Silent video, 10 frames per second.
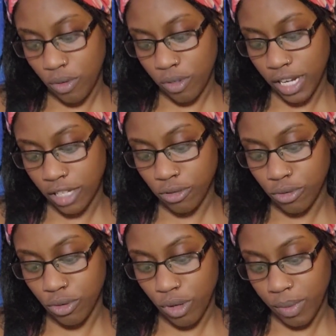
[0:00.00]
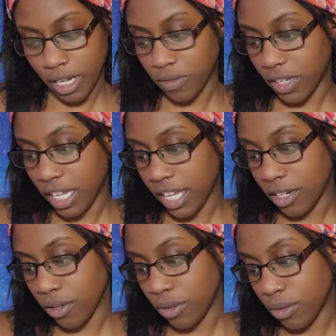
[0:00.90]
all natural soy wax for
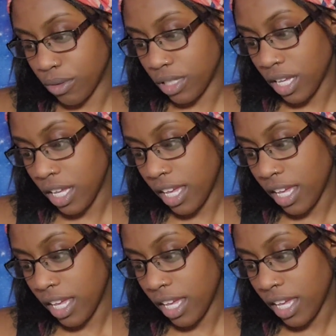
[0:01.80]
candles,